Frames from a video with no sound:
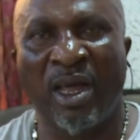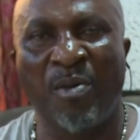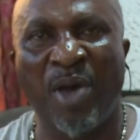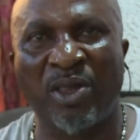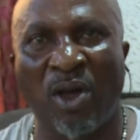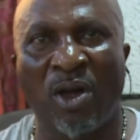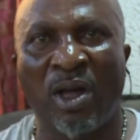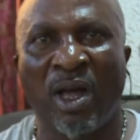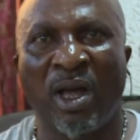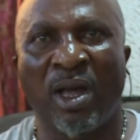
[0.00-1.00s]
He mentioned
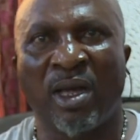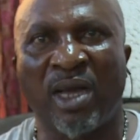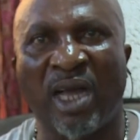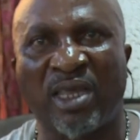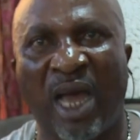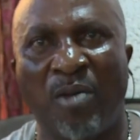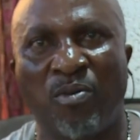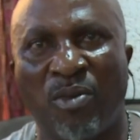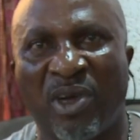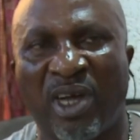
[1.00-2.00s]
Kasamu